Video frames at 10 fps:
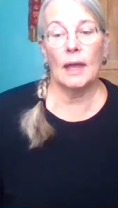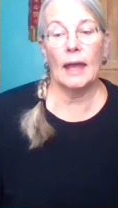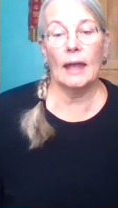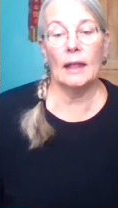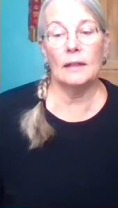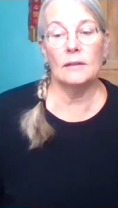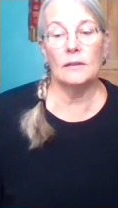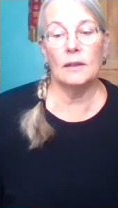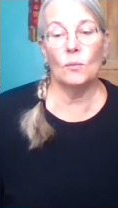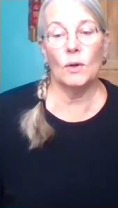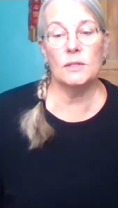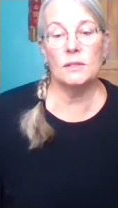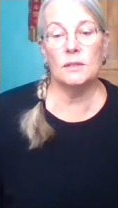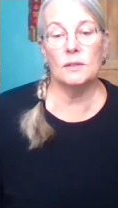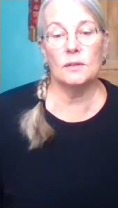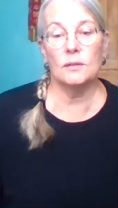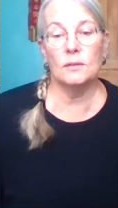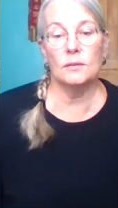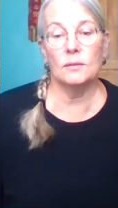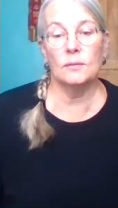And it wasn't
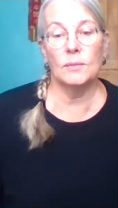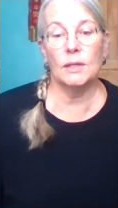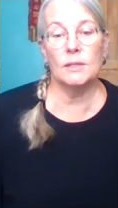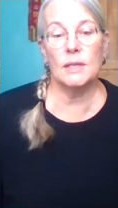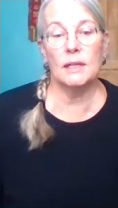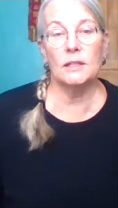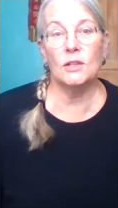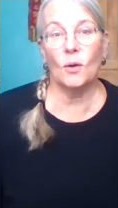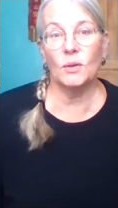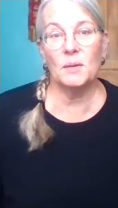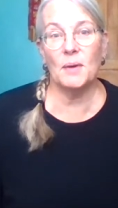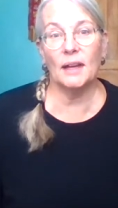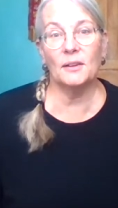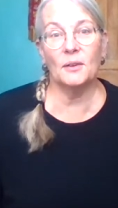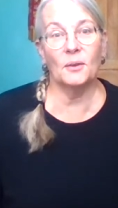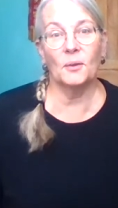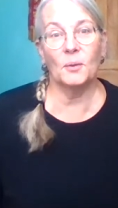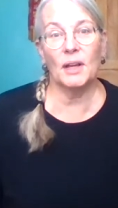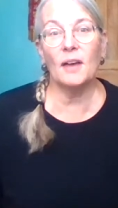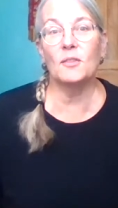because they didn't know any better or
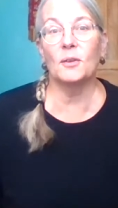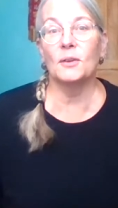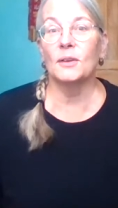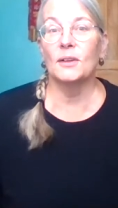whatever.